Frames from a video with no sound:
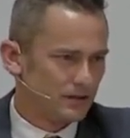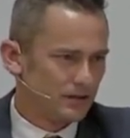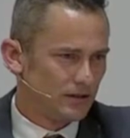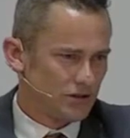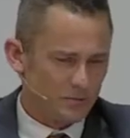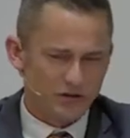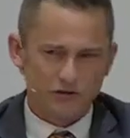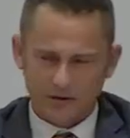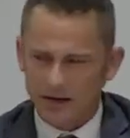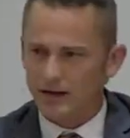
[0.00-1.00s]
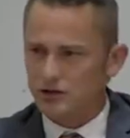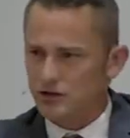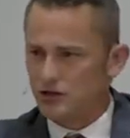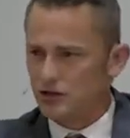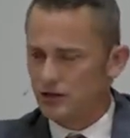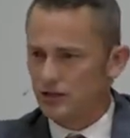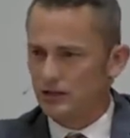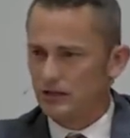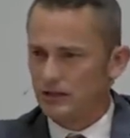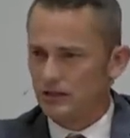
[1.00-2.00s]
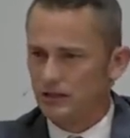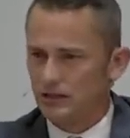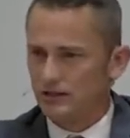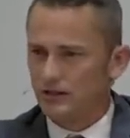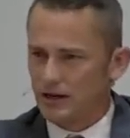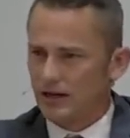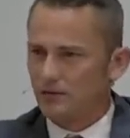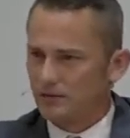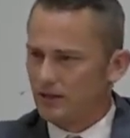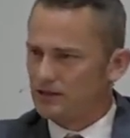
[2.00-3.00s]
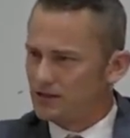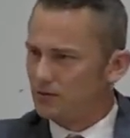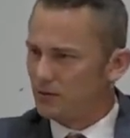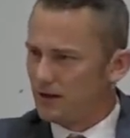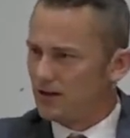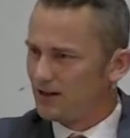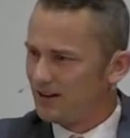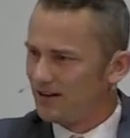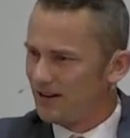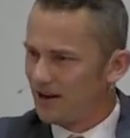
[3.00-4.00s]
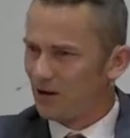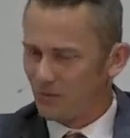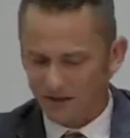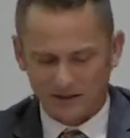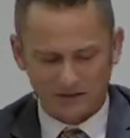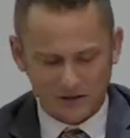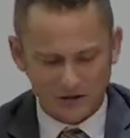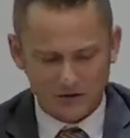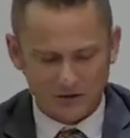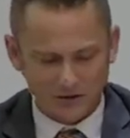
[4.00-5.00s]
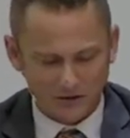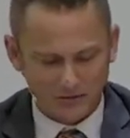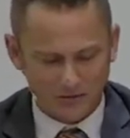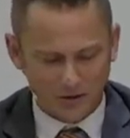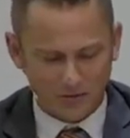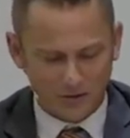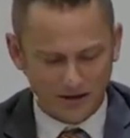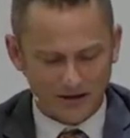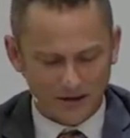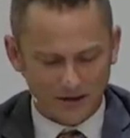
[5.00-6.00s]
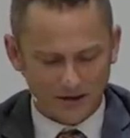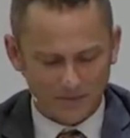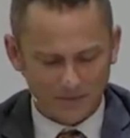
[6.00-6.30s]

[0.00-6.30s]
It should be strange, the kind of things that we are willing to do for one another.